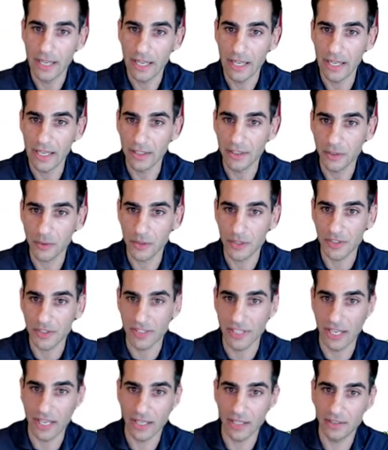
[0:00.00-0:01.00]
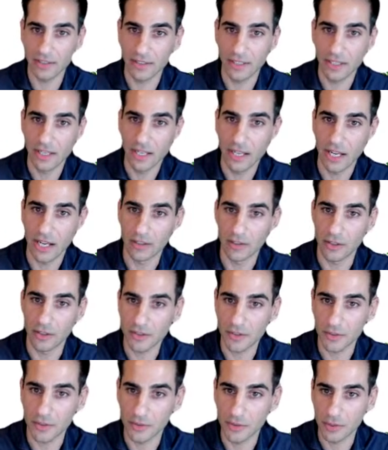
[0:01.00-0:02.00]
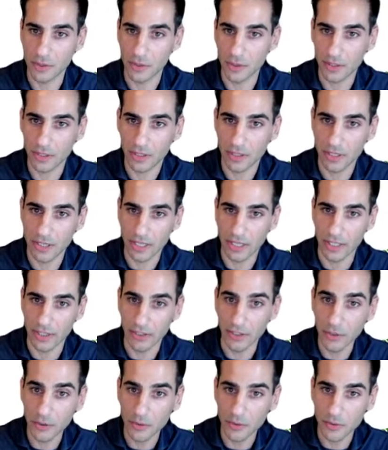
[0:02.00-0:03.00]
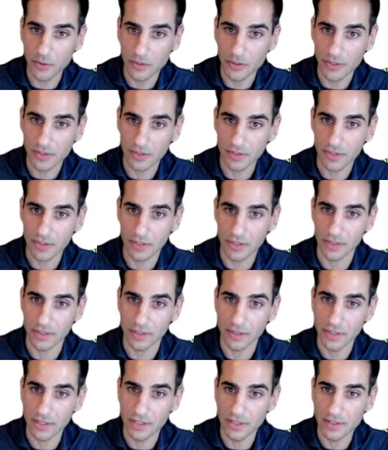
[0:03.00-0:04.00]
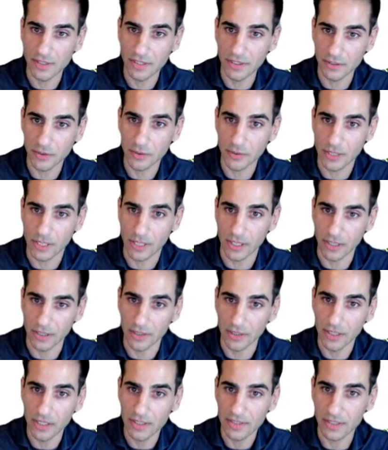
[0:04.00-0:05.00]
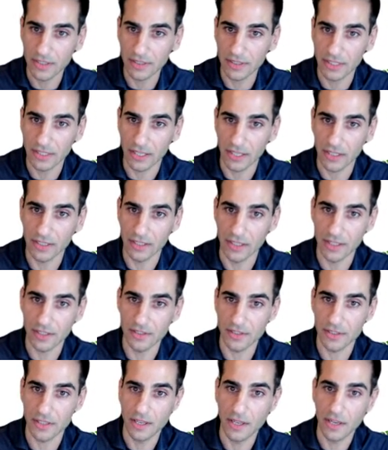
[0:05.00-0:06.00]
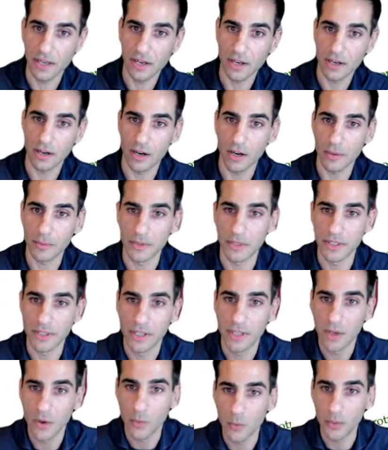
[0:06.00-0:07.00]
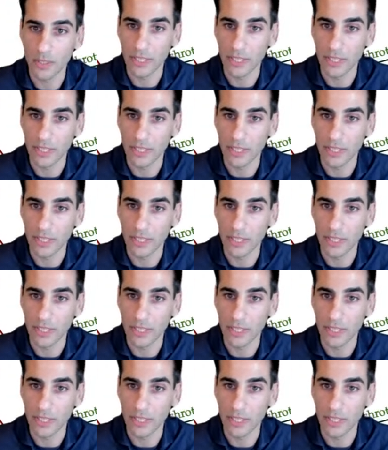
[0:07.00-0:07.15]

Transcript: and towards the end, I'll also talk and use the C2 line, singly ionized carbon with